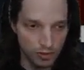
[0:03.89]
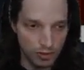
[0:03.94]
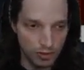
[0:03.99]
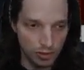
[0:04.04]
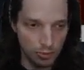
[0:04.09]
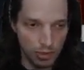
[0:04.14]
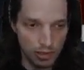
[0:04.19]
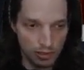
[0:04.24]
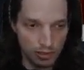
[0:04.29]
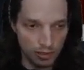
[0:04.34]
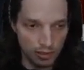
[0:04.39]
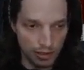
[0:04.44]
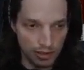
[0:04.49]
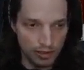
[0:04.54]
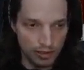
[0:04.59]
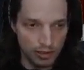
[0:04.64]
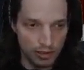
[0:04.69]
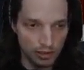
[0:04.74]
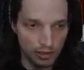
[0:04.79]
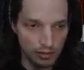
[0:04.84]
It's a beat
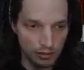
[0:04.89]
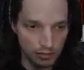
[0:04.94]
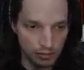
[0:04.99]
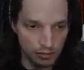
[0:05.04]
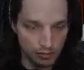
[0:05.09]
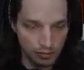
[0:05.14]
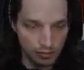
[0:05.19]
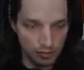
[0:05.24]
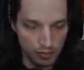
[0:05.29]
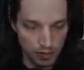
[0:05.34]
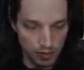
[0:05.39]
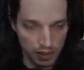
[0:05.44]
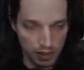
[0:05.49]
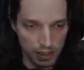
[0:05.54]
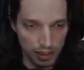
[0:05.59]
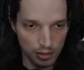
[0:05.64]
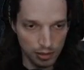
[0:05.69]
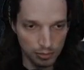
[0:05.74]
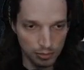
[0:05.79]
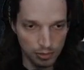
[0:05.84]
slicing
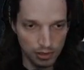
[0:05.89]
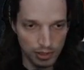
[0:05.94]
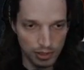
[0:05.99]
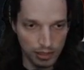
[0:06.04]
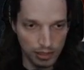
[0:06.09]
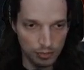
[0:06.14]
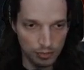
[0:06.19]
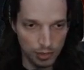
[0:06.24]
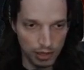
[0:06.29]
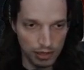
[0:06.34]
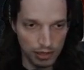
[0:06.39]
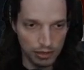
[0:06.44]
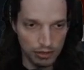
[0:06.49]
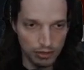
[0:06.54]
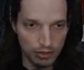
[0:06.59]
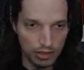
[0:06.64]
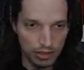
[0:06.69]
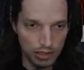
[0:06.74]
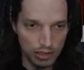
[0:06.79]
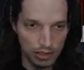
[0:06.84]
plugin where
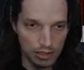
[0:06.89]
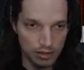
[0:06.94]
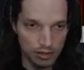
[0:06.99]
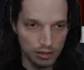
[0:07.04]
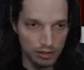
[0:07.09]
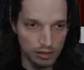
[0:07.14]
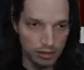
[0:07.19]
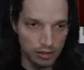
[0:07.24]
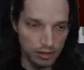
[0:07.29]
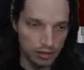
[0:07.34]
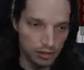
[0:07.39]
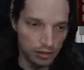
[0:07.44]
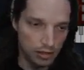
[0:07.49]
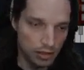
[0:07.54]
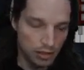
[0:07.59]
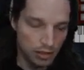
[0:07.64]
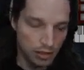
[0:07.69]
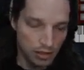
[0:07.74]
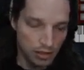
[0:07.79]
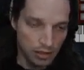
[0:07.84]
you can either
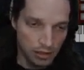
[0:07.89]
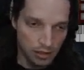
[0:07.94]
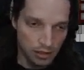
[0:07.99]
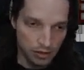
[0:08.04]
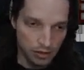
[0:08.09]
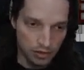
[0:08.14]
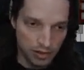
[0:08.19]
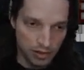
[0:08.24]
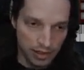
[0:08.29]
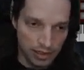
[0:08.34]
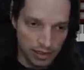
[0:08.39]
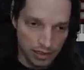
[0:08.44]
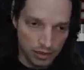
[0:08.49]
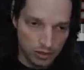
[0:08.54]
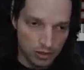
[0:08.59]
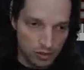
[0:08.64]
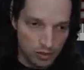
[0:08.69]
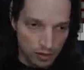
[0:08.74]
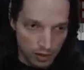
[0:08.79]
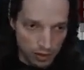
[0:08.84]
use like
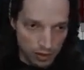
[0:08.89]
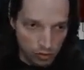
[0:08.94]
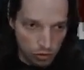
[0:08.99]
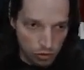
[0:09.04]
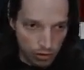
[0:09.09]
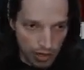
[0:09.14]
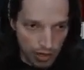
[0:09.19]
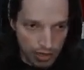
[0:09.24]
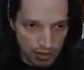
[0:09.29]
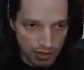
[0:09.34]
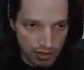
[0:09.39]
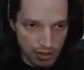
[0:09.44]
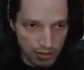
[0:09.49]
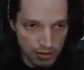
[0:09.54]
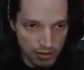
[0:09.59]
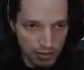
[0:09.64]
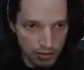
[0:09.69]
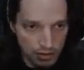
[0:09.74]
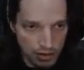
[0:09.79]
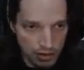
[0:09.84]
a
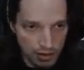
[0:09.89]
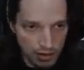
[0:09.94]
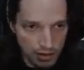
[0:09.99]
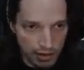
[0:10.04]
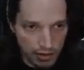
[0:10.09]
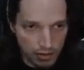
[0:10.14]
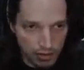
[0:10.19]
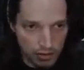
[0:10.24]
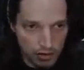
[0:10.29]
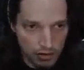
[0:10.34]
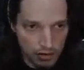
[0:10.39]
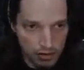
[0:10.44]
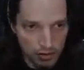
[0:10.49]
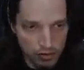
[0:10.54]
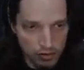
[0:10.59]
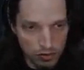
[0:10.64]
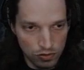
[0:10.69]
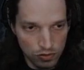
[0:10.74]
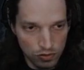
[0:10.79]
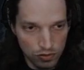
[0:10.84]
transient detector
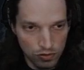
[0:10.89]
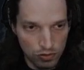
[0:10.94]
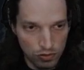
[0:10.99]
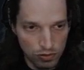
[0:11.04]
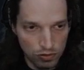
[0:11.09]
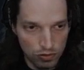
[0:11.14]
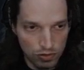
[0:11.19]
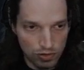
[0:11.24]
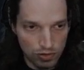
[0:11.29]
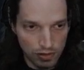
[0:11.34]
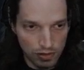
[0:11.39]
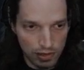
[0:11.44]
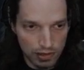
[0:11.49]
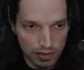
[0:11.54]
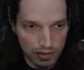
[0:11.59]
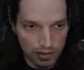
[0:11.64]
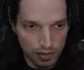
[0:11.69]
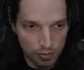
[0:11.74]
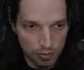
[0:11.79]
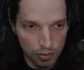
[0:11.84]
to
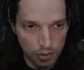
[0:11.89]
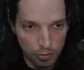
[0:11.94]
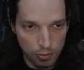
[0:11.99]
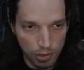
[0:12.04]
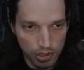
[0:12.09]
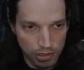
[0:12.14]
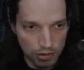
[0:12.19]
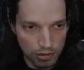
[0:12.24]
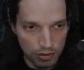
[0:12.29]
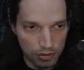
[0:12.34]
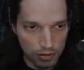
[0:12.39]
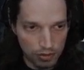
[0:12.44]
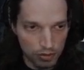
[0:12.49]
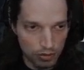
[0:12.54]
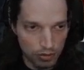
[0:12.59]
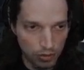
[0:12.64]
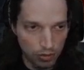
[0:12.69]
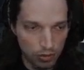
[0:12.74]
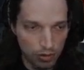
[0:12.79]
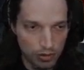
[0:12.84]
slice up the beats,
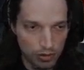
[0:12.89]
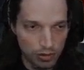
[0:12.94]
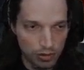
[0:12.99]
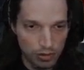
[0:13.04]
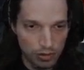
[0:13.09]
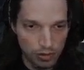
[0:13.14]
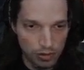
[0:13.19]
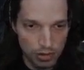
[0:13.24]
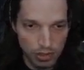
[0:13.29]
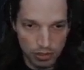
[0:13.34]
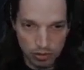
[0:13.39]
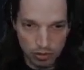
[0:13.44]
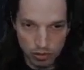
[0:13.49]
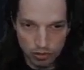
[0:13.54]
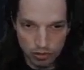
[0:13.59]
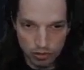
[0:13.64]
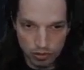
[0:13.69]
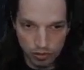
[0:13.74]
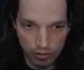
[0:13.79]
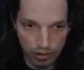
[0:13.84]
or you can
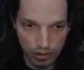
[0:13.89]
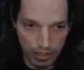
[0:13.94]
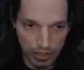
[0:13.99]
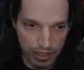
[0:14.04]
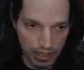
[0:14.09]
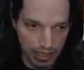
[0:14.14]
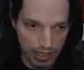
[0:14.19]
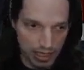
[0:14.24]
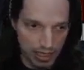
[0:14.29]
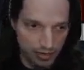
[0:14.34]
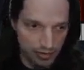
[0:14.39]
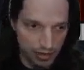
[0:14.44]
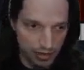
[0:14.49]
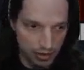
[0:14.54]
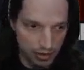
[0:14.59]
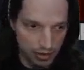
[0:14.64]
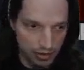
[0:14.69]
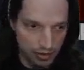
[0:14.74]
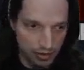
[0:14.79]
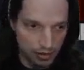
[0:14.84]
just do like an
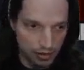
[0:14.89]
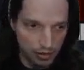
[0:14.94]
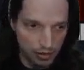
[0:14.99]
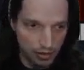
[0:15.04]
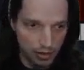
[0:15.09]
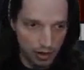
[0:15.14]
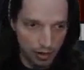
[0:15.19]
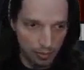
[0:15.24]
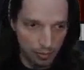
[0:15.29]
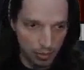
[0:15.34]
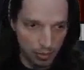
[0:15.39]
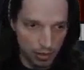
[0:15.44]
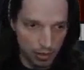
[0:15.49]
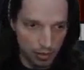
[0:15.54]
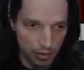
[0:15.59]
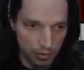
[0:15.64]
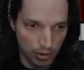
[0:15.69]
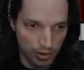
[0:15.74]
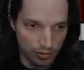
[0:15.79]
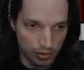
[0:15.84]
even
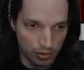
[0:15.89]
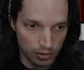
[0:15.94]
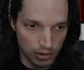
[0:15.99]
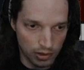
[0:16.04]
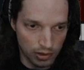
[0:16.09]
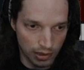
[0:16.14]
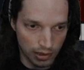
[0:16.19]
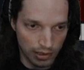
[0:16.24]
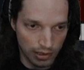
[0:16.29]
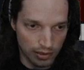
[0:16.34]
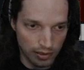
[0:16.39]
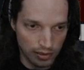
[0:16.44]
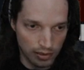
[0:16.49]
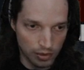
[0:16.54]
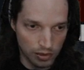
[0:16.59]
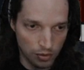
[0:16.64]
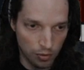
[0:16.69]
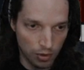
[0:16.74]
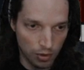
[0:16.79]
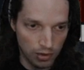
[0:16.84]
number or whatever
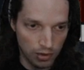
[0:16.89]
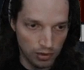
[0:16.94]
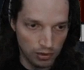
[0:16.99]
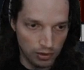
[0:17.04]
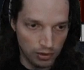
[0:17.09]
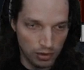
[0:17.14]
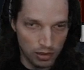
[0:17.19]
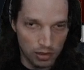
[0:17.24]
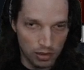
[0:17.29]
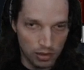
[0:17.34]
slices you want.